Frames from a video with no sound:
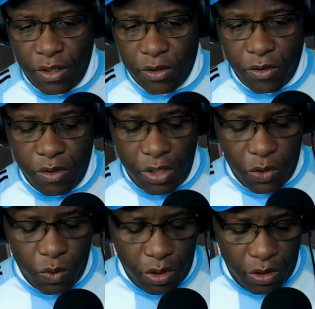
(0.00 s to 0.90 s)
and also in
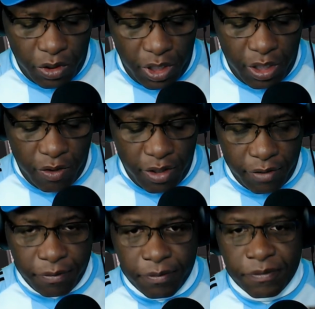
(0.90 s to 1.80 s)
this one you're
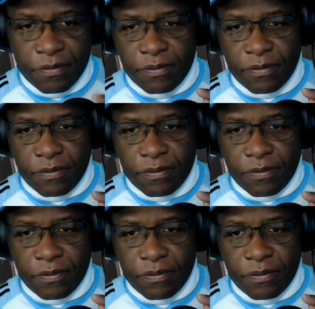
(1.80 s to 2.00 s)
hearing,